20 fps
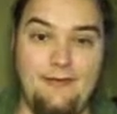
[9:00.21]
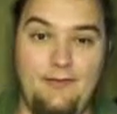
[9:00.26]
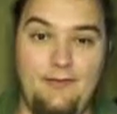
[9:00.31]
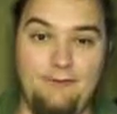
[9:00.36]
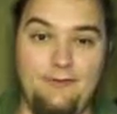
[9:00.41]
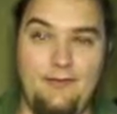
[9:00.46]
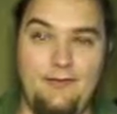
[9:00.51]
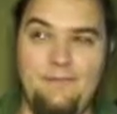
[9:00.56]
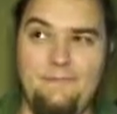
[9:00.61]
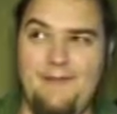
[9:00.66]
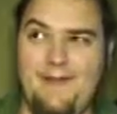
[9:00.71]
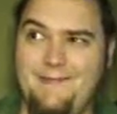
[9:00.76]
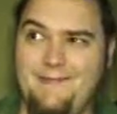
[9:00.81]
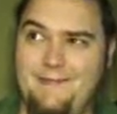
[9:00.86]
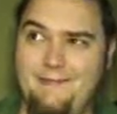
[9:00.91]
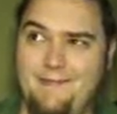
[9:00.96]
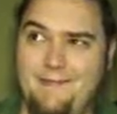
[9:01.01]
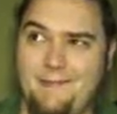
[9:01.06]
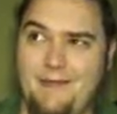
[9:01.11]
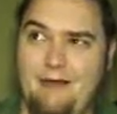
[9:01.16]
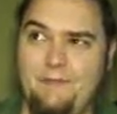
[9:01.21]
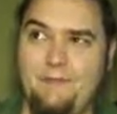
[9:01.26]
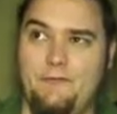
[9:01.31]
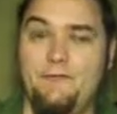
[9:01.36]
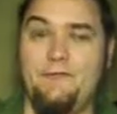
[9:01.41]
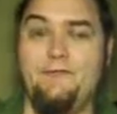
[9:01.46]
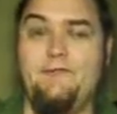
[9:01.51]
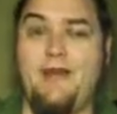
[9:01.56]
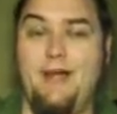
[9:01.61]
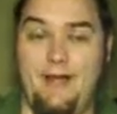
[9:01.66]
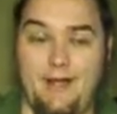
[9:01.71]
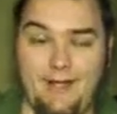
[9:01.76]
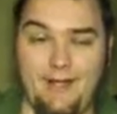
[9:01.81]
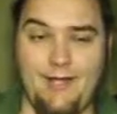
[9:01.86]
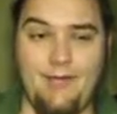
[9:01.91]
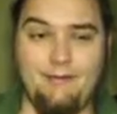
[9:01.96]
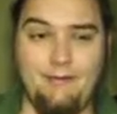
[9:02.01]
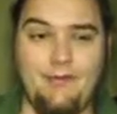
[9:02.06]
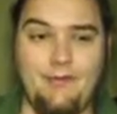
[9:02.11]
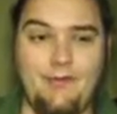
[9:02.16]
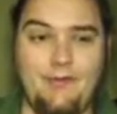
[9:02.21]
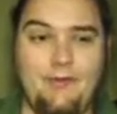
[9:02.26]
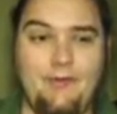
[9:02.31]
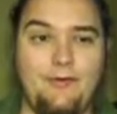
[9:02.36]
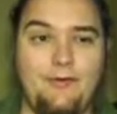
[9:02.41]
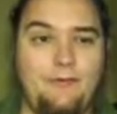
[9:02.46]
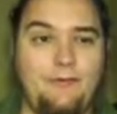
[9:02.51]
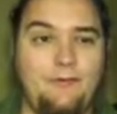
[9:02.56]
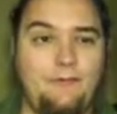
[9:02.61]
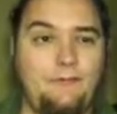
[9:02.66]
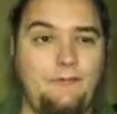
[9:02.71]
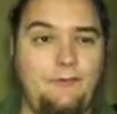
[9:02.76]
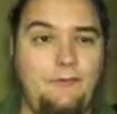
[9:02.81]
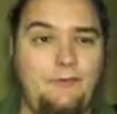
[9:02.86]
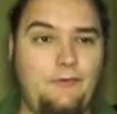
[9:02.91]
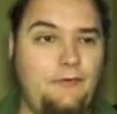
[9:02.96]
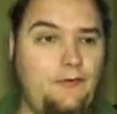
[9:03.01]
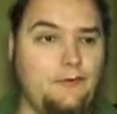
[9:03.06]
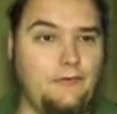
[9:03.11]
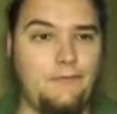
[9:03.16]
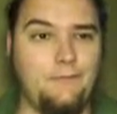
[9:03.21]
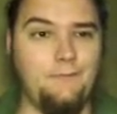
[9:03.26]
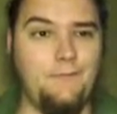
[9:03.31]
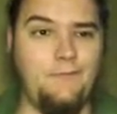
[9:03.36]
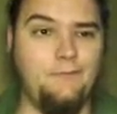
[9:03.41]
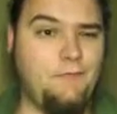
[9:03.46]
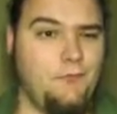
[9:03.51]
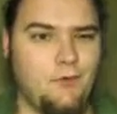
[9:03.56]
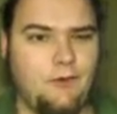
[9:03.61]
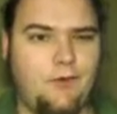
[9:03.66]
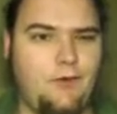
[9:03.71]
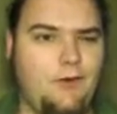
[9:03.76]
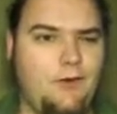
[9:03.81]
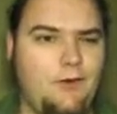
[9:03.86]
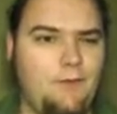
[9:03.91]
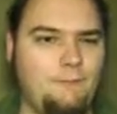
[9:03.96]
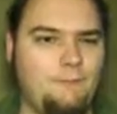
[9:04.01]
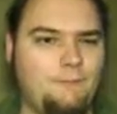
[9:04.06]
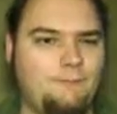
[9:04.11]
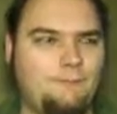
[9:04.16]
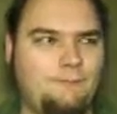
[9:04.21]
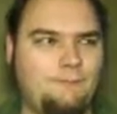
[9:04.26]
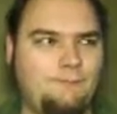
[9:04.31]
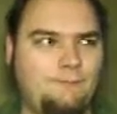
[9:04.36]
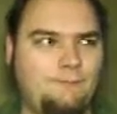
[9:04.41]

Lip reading: You run fast enough to travel through time, so you could have just moved your arm.